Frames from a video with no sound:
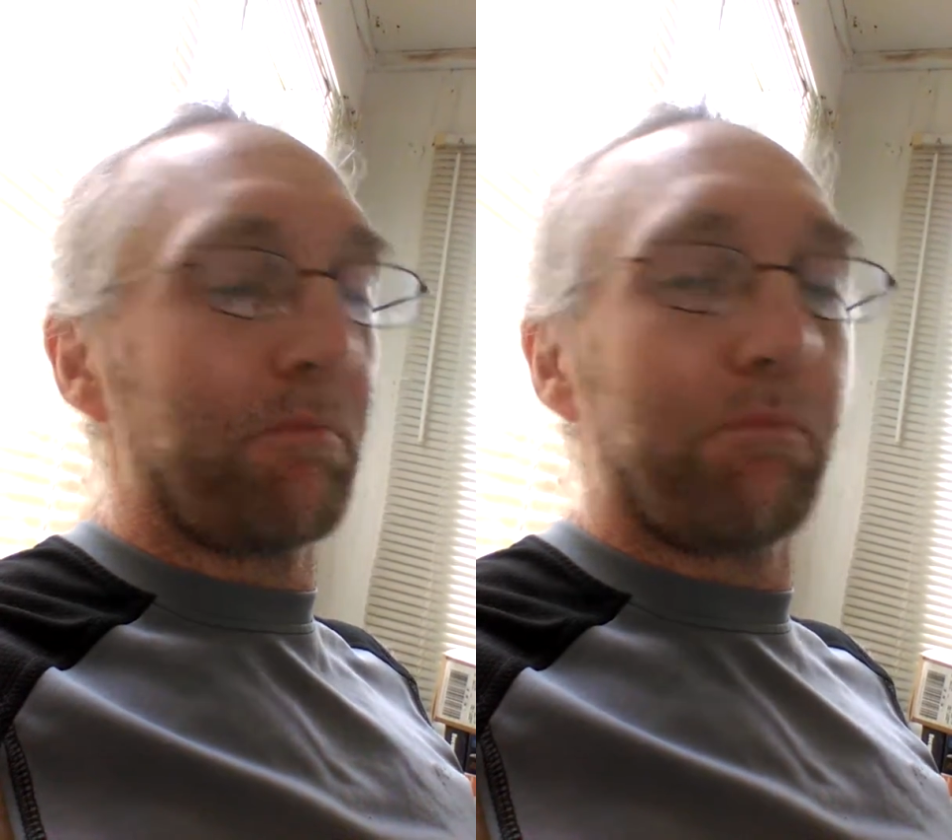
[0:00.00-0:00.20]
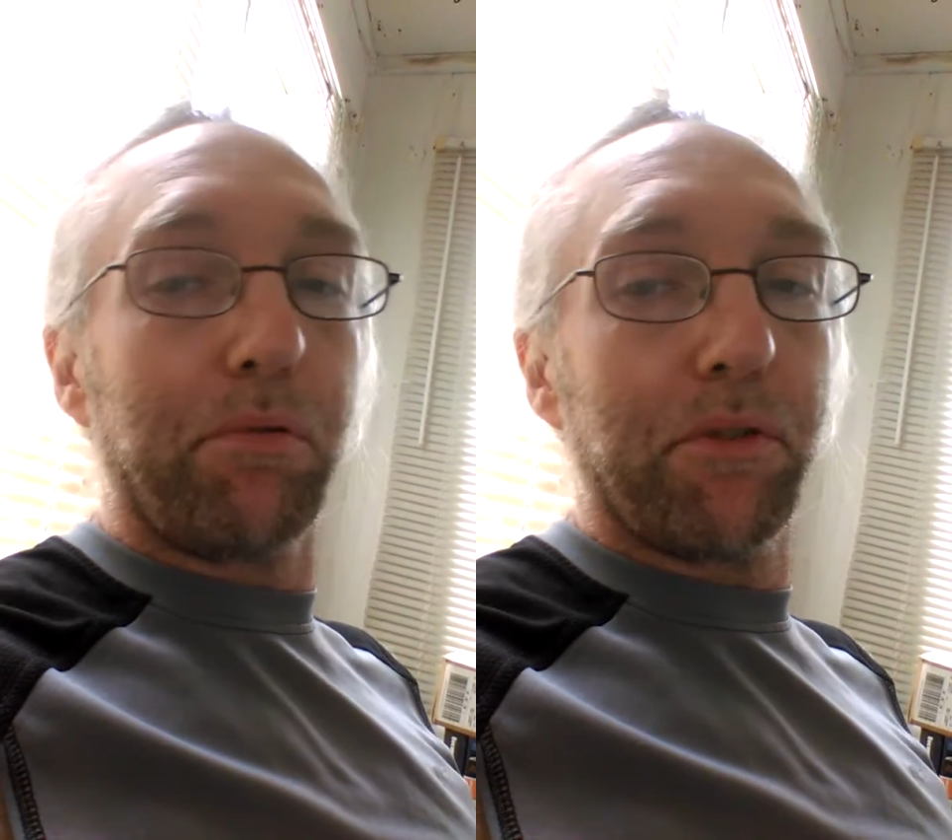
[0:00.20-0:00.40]

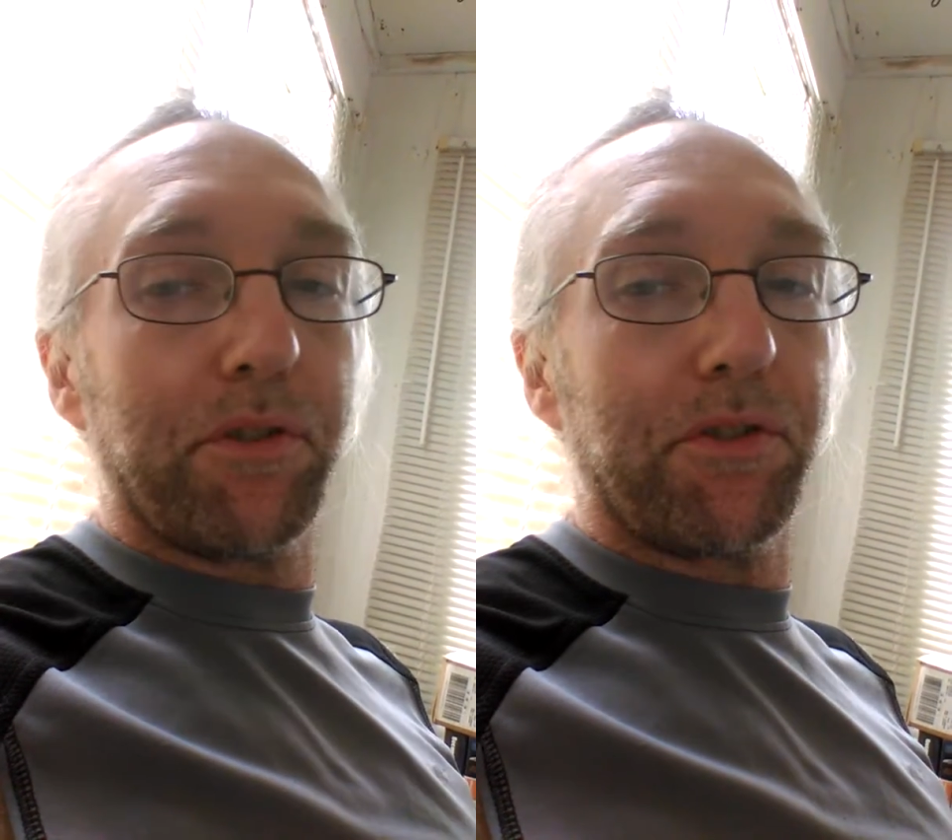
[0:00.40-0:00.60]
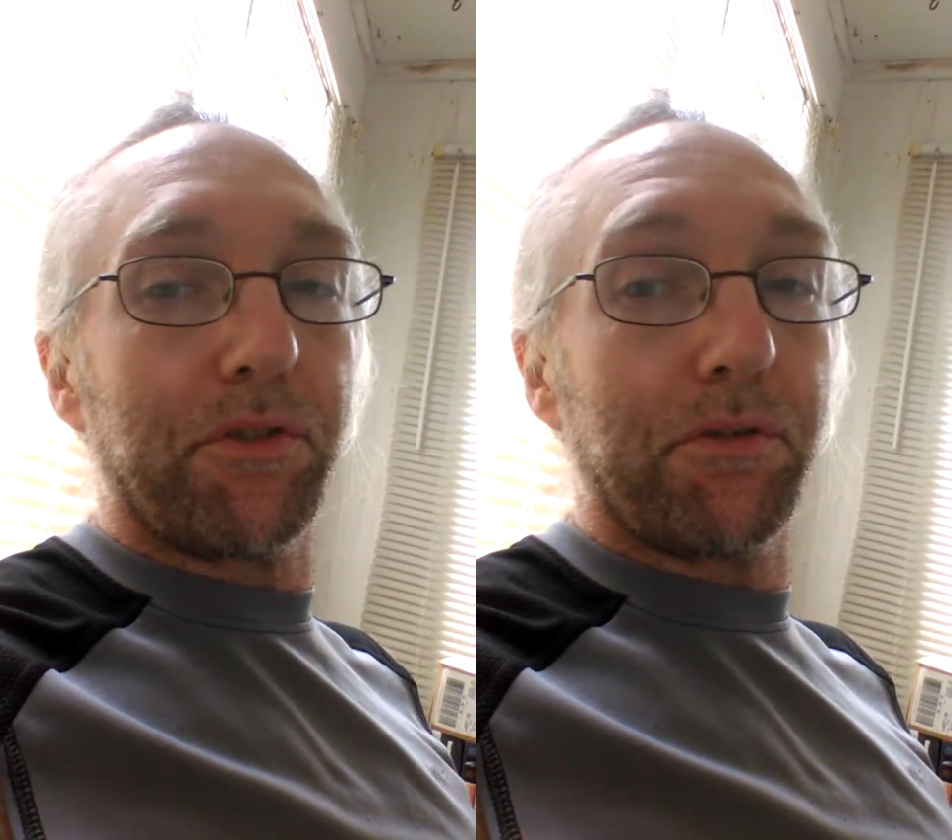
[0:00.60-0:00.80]

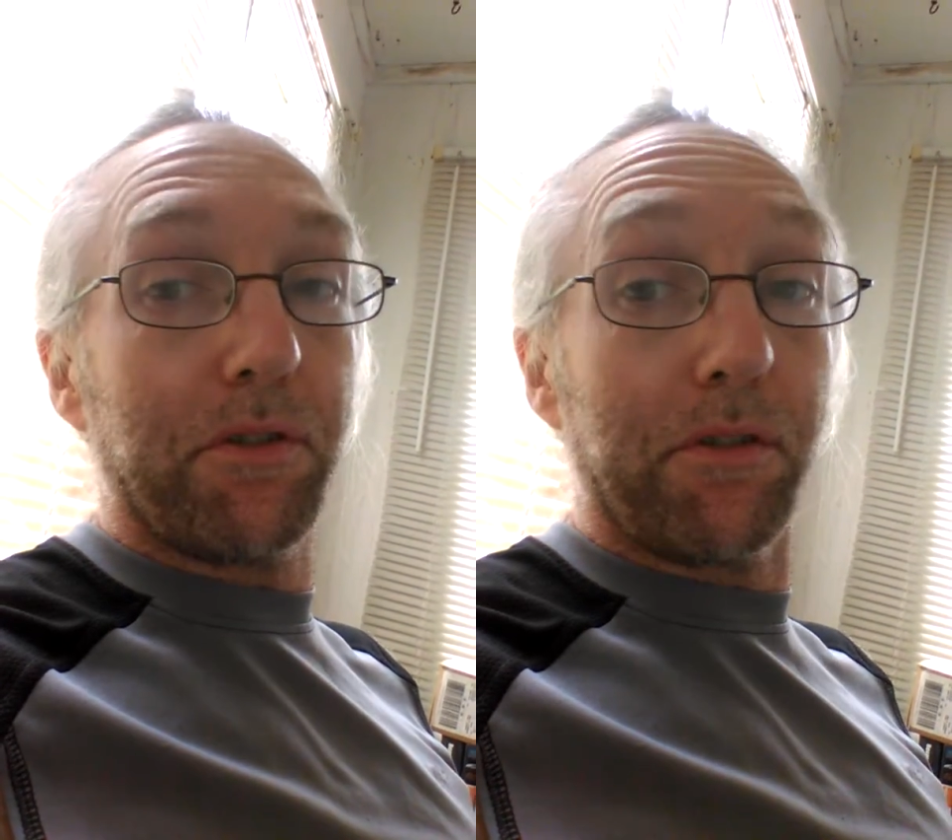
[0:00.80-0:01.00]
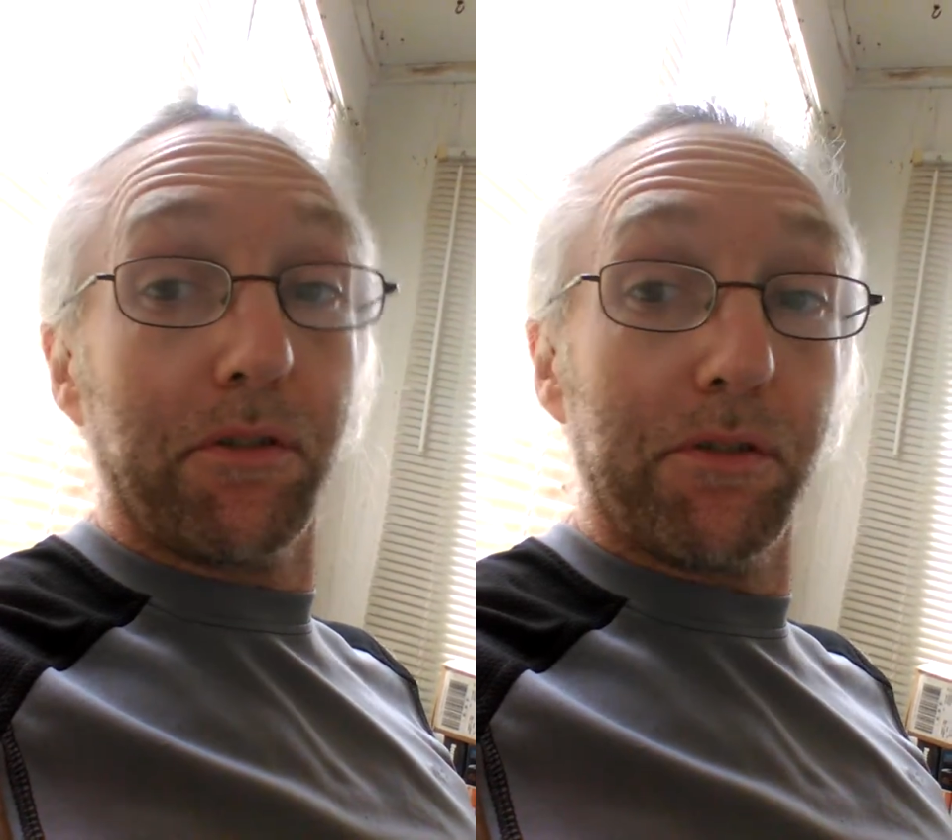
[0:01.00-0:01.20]
points to
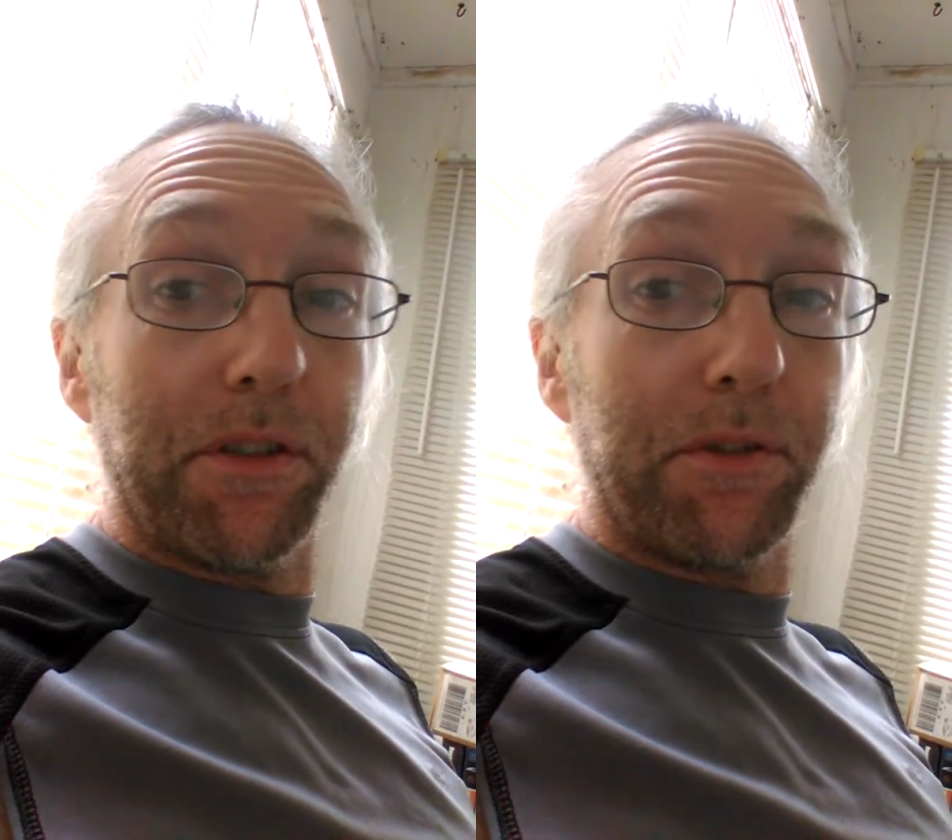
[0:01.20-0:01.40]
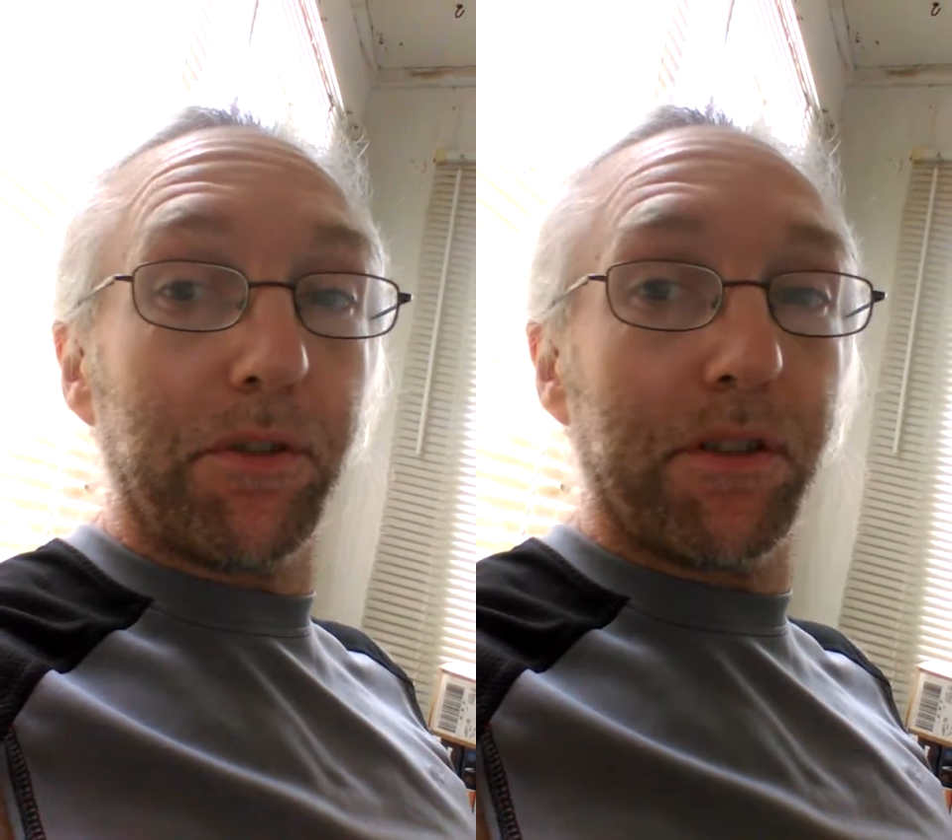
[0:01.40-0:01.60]

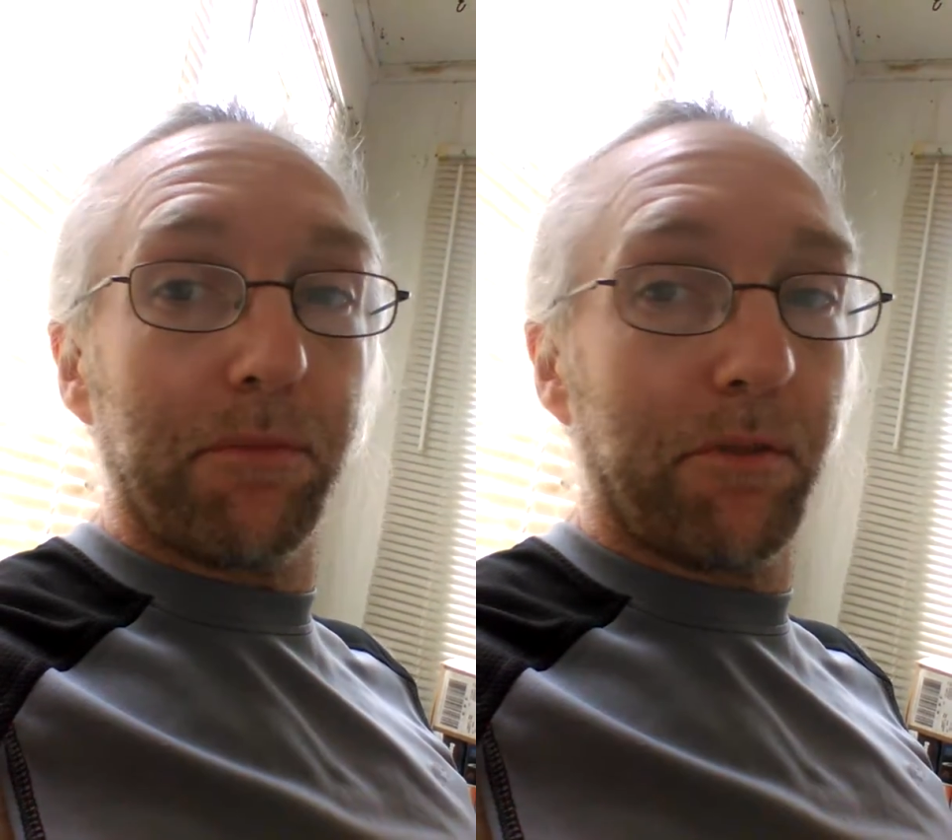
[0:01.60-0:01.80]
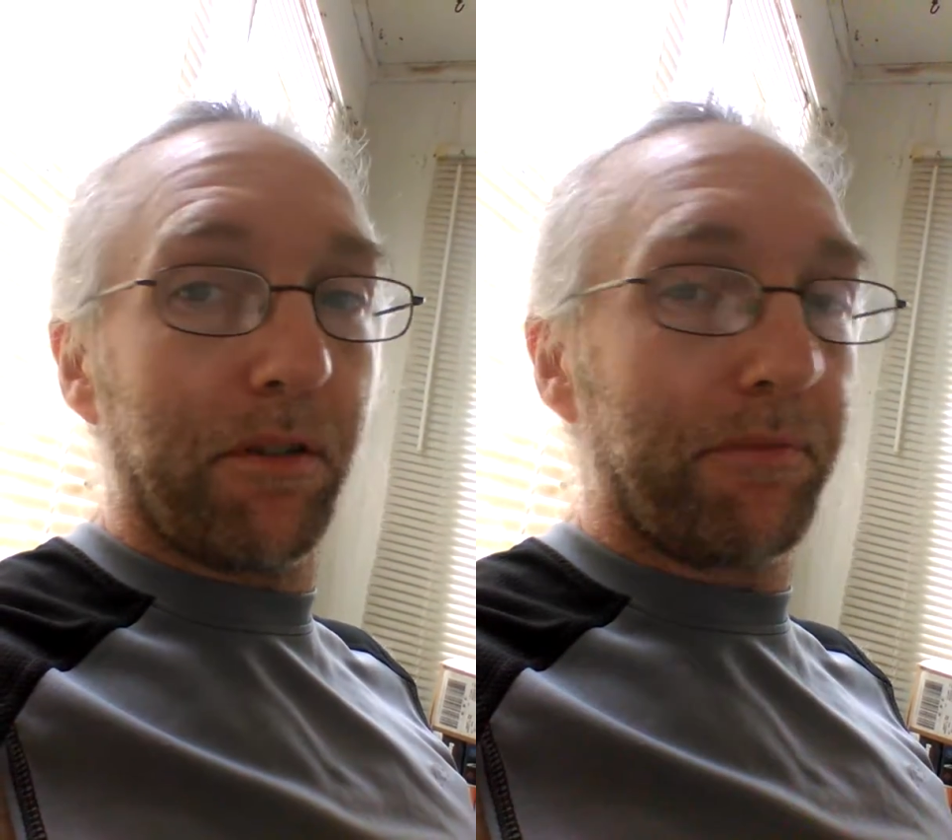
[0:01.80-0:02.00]
agree with
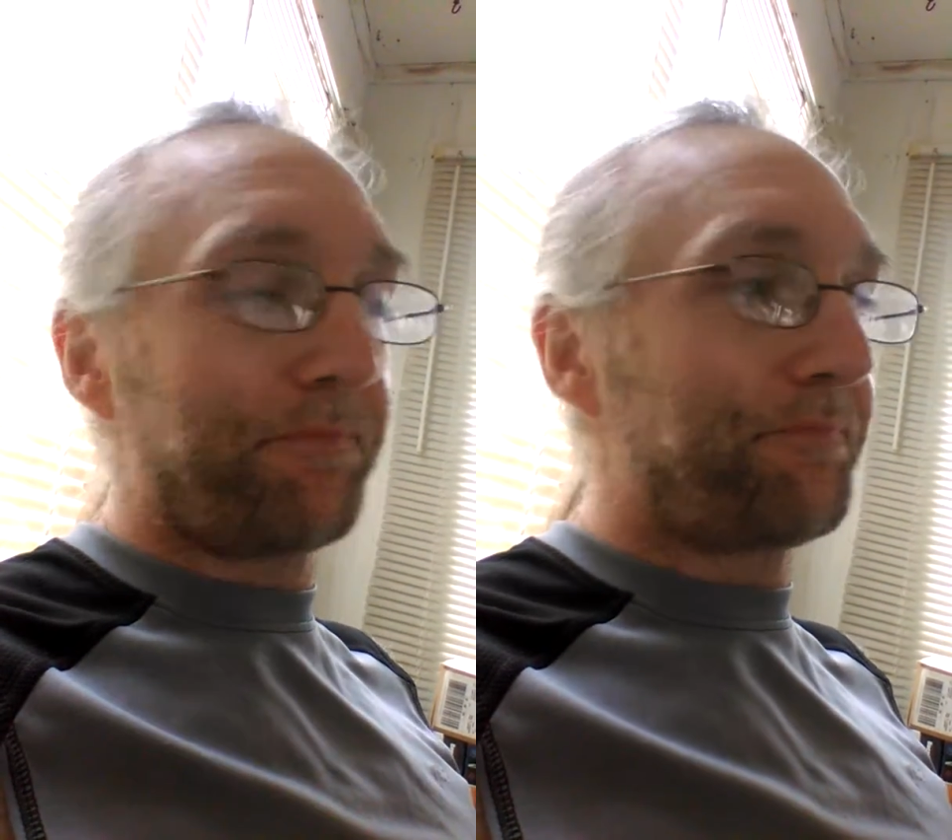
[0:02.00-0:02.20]
them on.